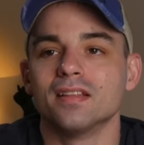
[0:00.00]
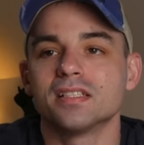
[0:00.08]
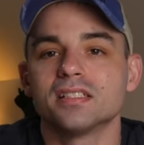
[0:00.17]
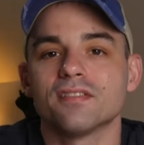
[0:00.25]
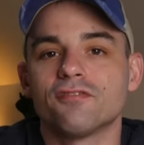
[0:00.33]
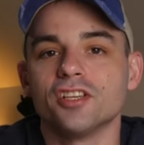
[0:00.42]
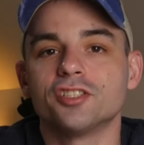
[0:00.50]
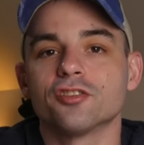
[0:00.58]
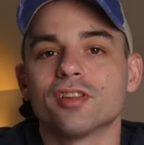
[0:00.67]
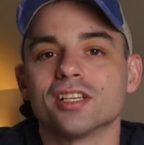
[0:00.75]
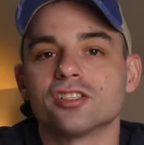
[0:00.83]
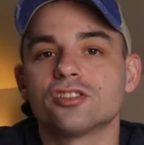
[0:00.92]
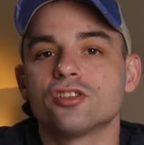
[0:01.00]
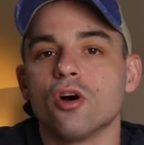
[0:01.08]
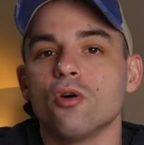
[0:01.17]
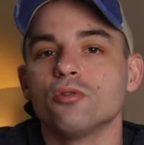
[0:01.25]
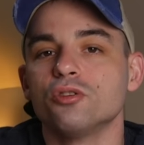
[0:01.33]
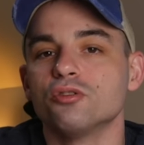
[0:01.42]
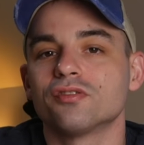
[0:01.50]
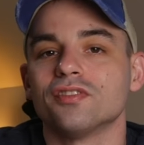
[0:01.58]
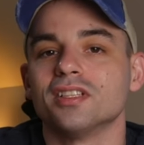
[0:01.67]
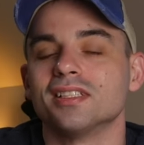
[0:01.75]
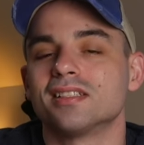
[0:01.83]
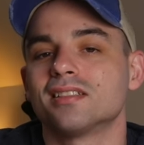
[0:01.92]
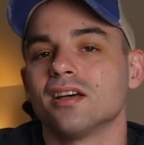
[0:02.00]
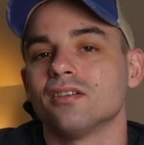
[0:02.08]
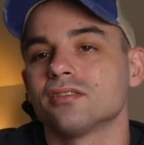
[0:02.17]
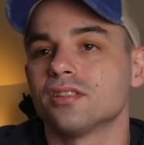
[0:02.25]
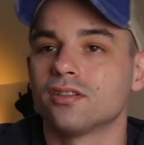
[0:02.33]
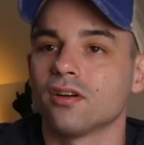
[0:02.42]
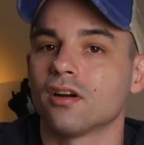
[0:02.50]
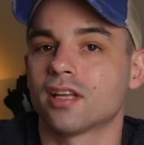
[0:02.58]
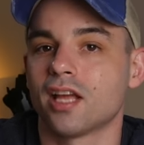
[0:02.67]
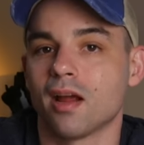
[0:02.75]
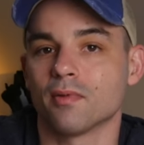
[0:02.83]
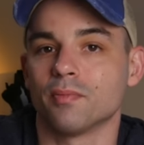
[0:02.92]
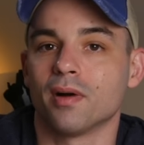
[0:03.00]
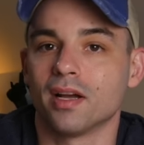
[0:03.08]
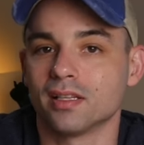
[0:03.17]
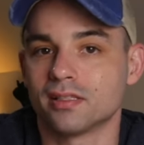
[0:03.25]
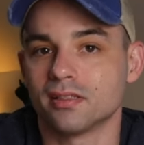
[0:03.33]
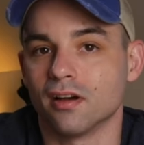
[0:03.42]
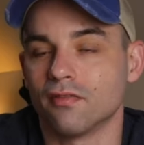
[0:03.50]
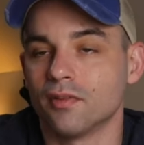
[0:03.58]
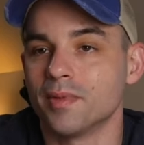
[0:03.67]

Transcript: This is a feature that's so useful, it sells the darn camera by itself.